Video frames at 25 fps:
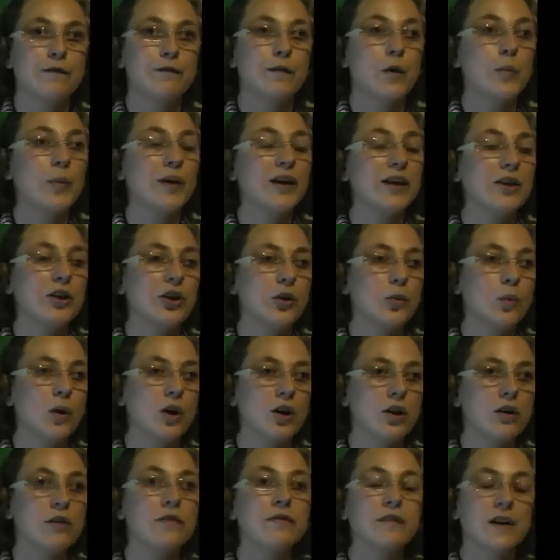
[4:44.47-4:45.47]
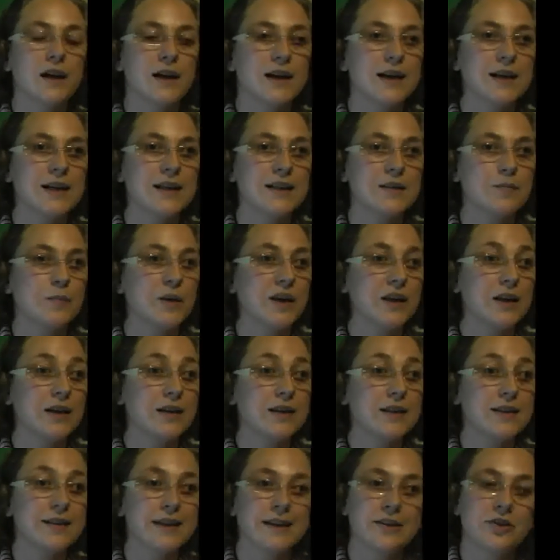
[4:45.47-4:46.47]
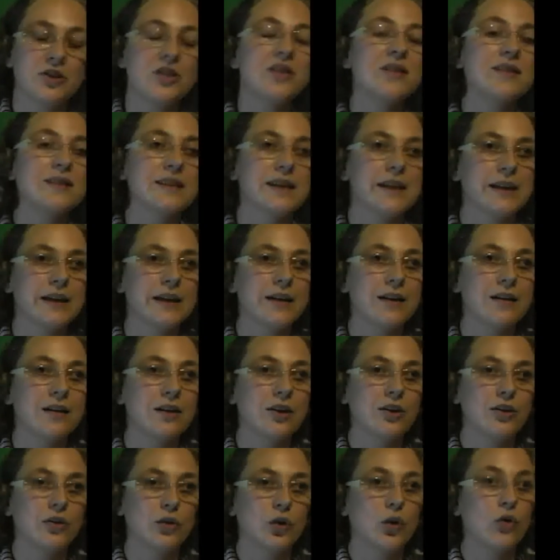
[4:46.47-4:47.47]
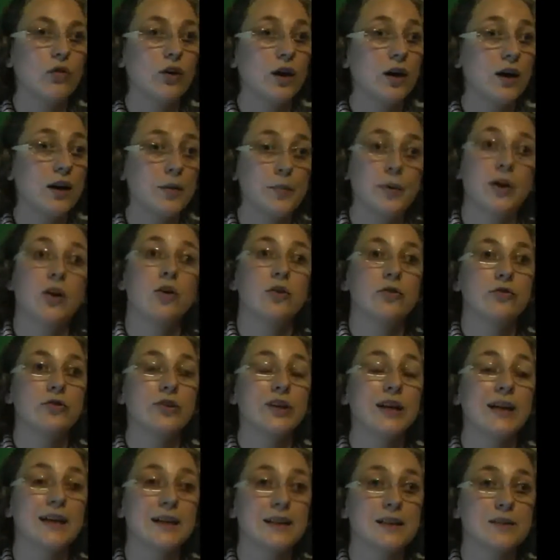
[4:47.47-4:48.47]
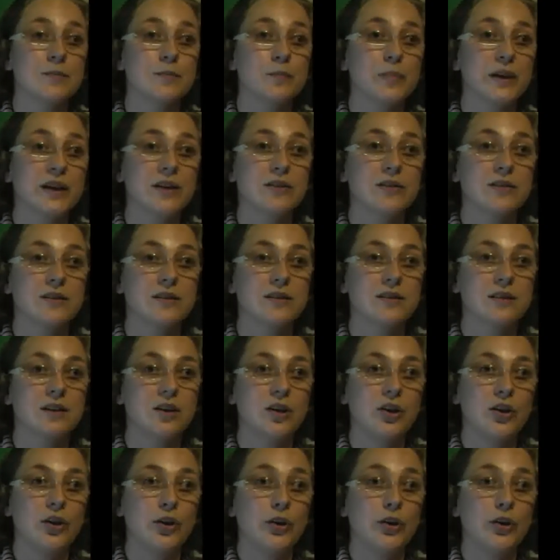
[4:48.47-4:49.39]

fobbing you off as being an attention seeker or hypochondriac because